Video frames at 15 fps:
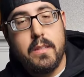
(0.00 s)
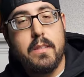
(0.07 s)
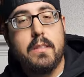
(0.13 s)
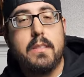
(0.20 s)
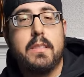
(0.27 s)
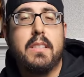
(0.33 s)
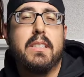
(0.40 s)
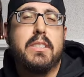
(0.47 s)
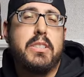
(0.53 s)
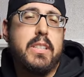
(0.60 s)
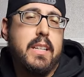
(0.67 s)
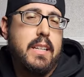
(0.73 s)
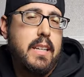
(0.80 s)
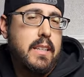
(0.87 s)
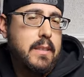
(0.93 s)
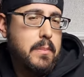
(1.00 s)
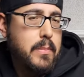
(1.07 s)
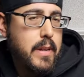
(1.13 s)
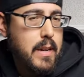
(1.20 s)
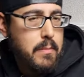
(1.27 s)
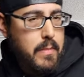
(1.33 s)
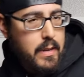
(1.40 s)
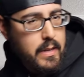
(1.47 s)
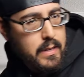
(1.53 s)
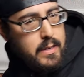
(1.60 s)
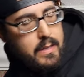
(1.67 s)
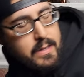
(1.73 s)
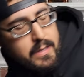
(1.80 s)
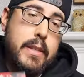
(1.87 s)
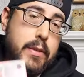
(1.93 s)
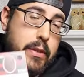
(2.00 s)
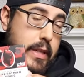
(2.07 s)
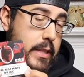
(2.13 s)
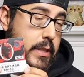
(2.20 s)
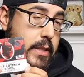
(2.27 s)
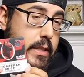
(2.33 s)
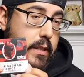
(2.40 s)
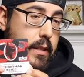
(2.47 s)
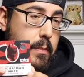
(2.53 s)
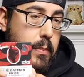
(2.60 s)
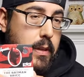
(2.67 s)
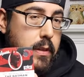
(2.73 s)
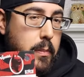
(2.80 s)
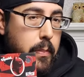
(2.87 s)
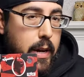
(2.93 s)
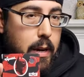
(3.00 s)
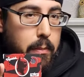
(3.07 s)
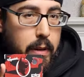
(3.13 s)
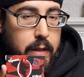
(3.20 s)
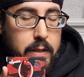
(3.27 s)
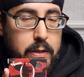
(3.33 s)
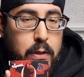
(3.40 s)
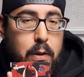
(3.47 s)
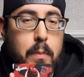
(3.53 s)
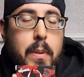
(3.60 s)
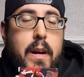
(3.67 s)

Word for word: Let's go and check out the Batman. This is gonna be the Batman soap.